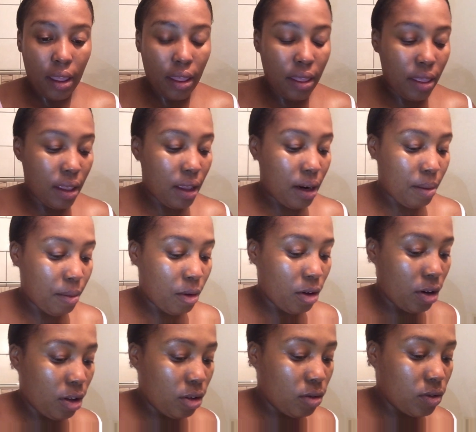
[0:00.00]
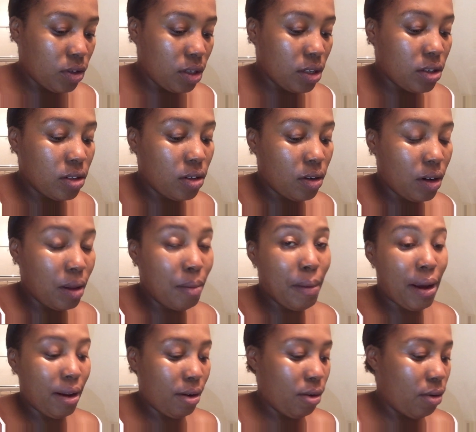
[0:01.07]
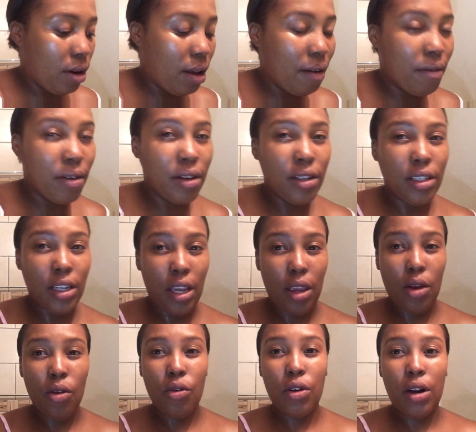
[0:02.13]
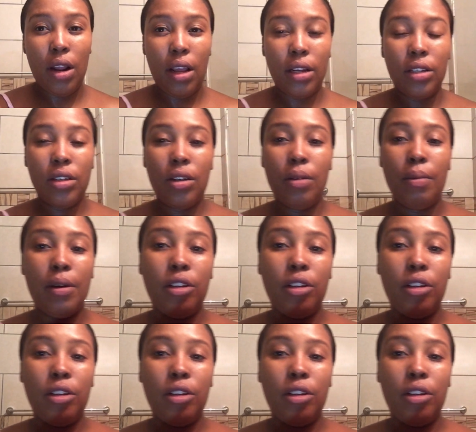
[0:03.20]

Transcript: And then I'm gonna use this cream. I don't have a day or night cream.